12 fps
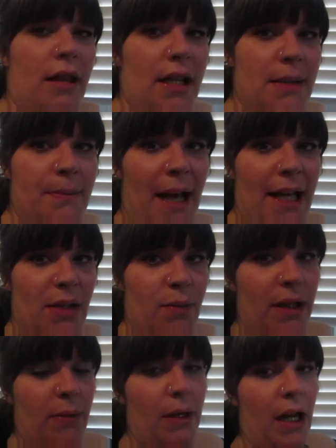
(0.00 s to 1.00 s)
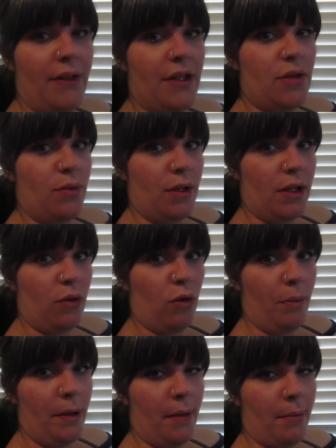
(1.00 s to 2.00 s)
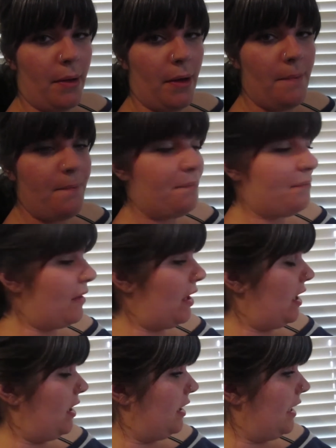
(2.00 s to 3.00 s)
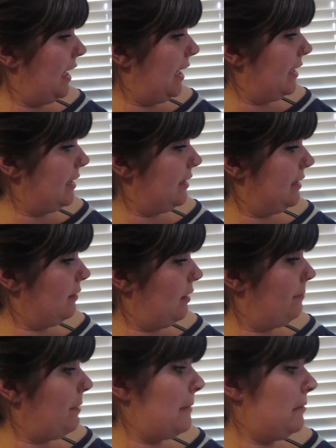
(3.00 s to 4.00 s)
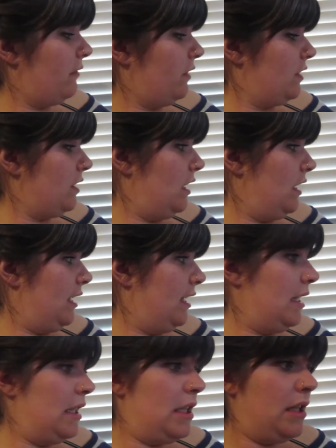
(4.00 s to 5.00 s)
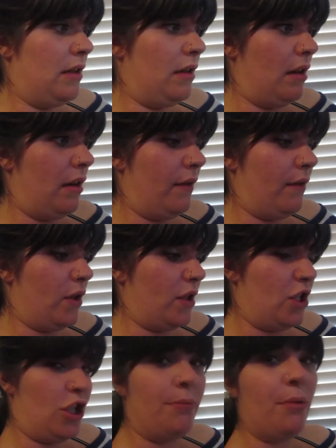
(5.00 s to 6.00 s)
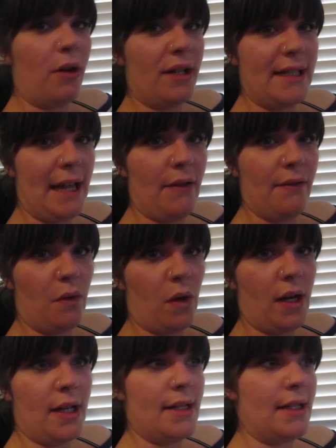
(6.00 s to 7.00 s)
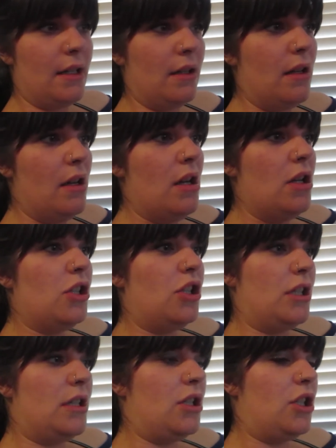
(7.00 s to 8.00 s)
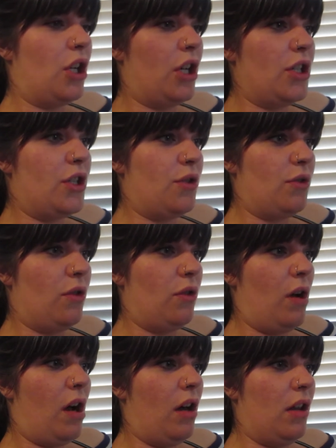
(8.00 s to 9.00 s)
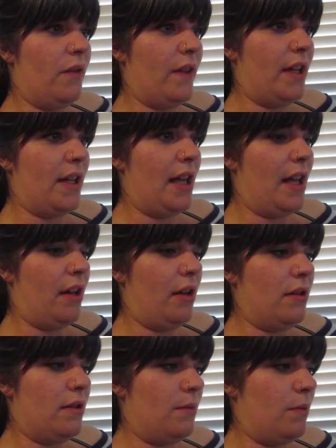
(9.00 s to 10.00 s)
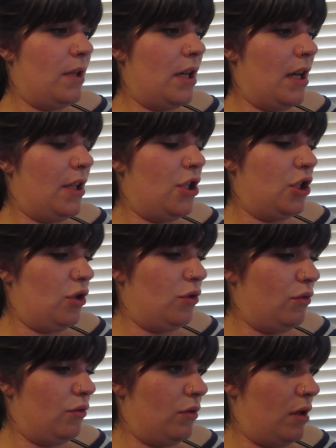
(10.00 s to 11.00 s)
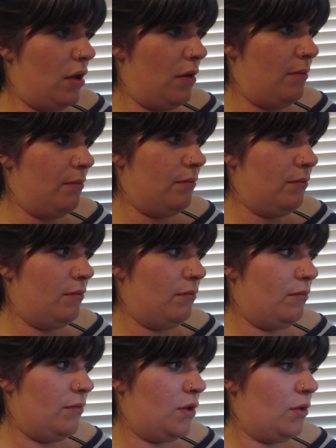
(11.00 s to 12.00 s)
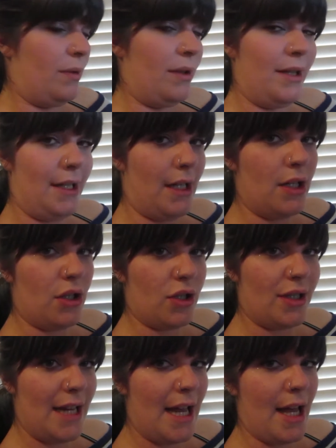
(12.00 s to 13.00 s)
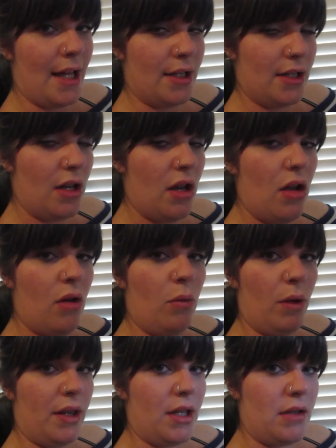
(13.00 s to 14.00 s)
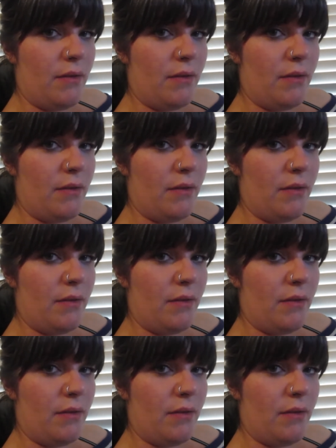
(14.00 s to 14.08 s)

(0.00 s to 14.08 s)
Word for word: This past week, we got this really cool paper and it has a Bible verse on it, and it's a verse she broke it down for us, and she took us through all of it, and we got to um, to really understand what this